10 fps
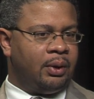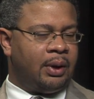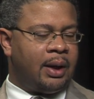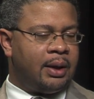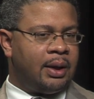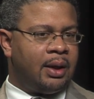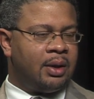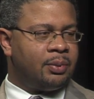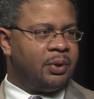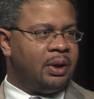not
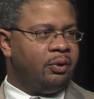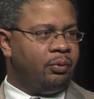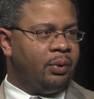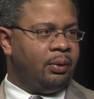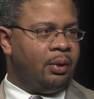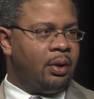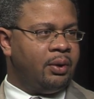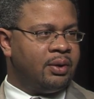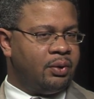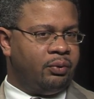in-house, but
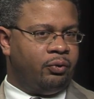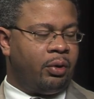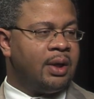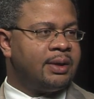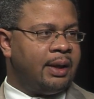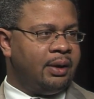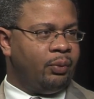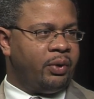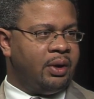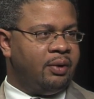there's a draw
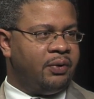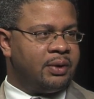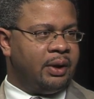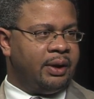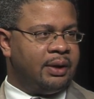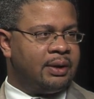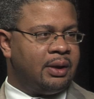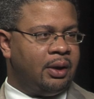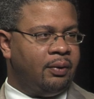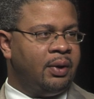site within the facility
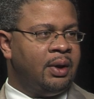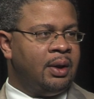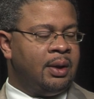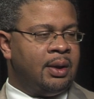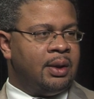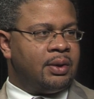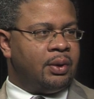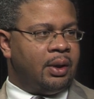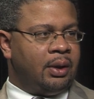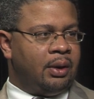itself. Okay. So
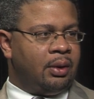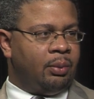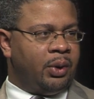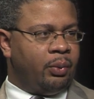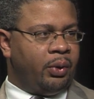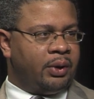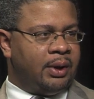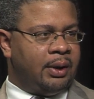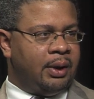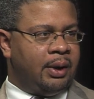they can get their blood work
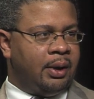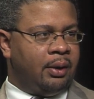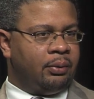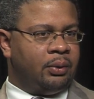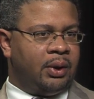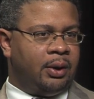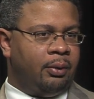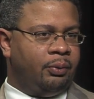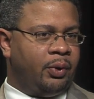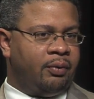done there.
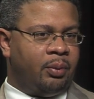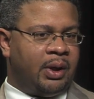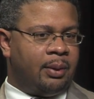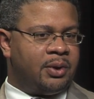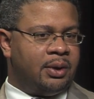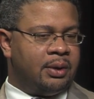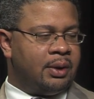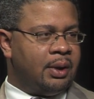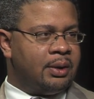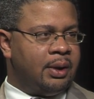Whatever biopsies
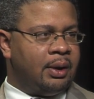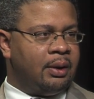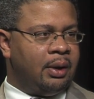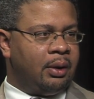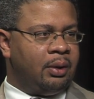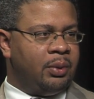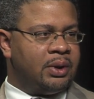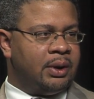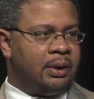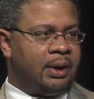that I take there can be
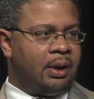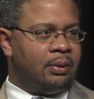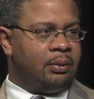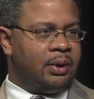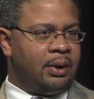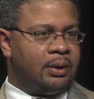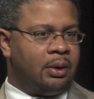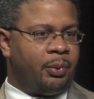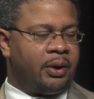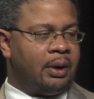sent out to
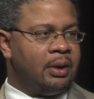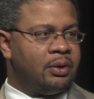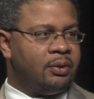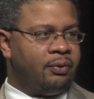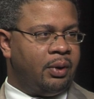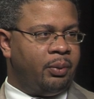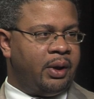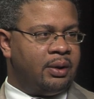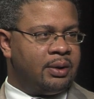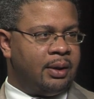the pathologist from
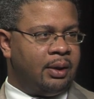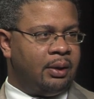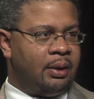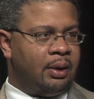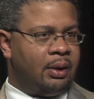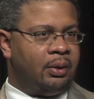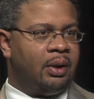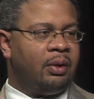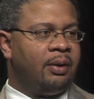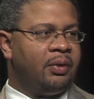that site. They
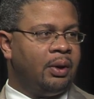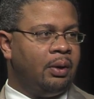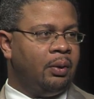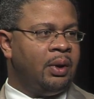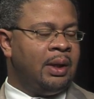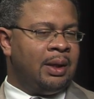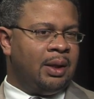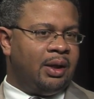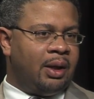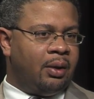don't have to go.
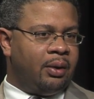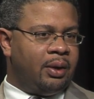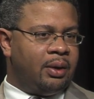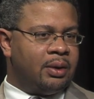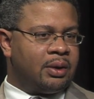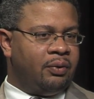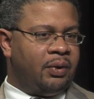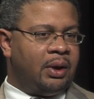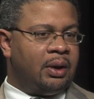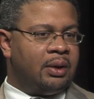Now, it is
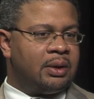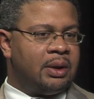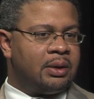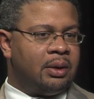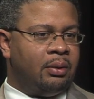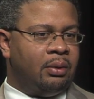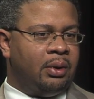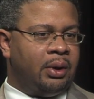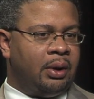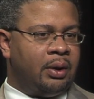convenient in the sense that
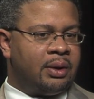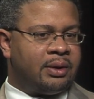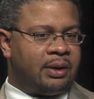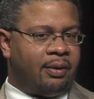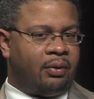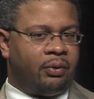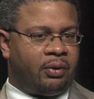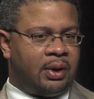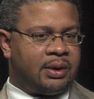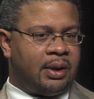DLO has several
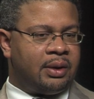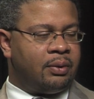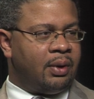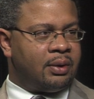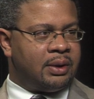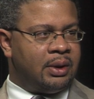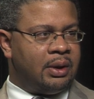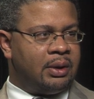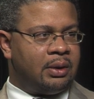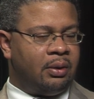draw sites throughout the
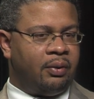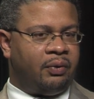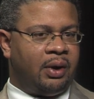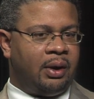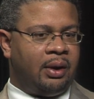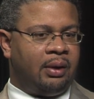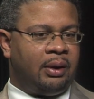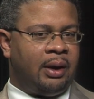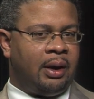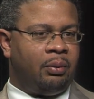city, so if they
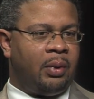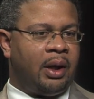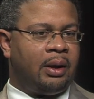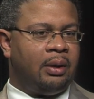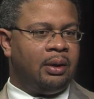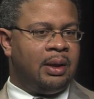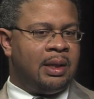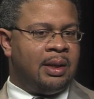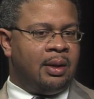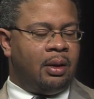can't make it,
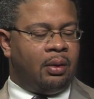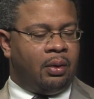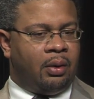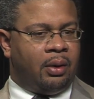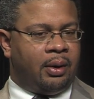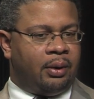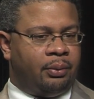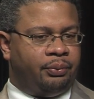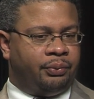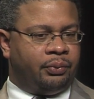or
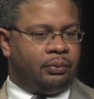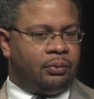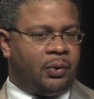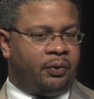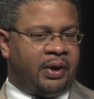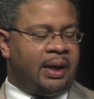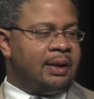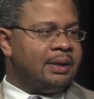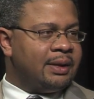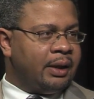if they
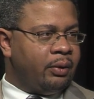can't stick